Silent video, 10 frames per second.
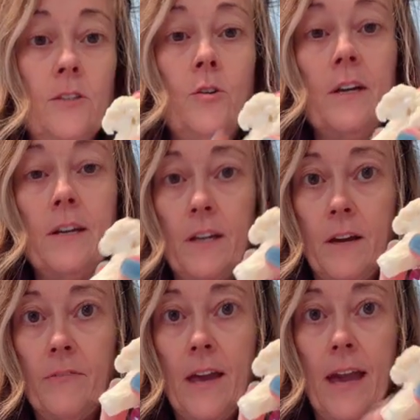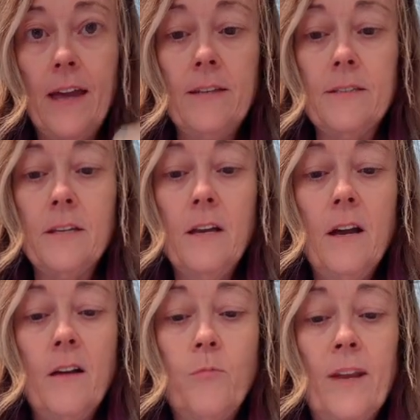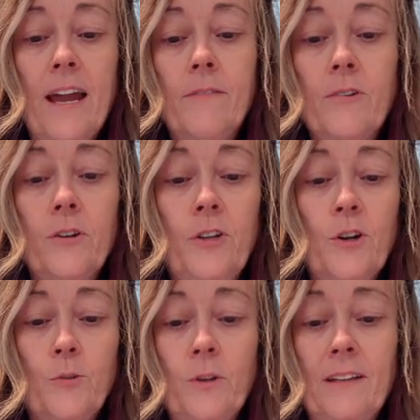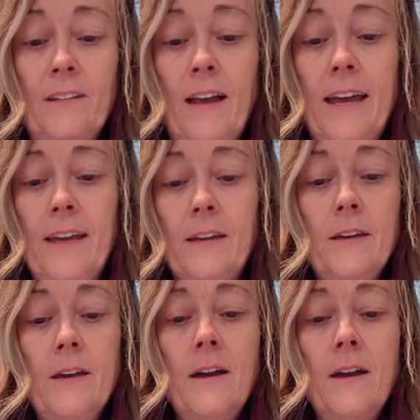You can cut off the ends of whatever you don't really like.